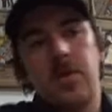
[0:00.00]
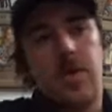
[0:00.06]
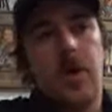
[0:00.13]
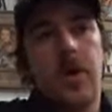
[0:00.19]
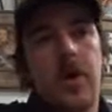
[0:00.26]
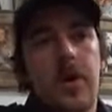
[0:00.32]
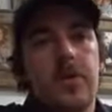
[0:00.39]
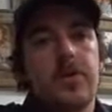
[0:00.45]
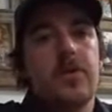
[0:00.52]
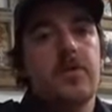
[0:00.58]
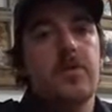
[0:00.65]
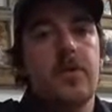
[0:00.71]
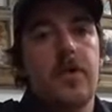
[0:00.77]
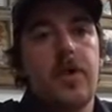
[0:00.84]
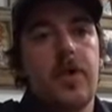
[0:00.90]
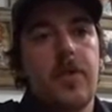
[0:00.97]
Claros,
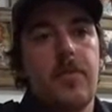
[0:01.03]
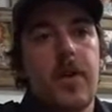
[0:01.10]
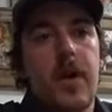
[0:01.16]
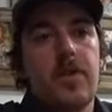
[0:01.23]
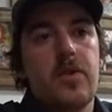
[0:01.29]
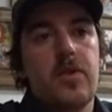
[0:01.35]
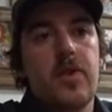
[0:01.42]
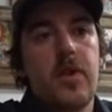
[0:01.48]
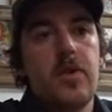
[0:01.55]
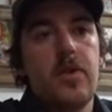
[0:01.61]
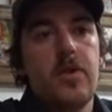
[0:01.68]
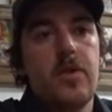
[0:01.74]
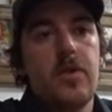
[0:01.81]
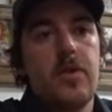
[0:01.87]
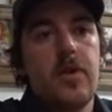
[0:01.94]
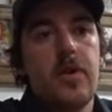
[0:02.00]
back to
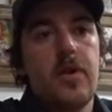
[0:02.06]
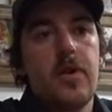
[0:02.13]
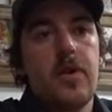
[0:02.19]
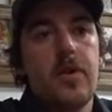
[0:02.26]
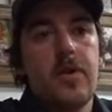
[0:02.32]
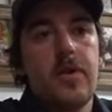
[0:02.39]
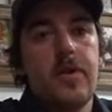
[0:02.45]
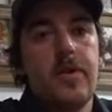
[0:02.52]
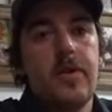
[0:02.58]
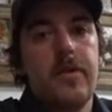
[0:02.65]
another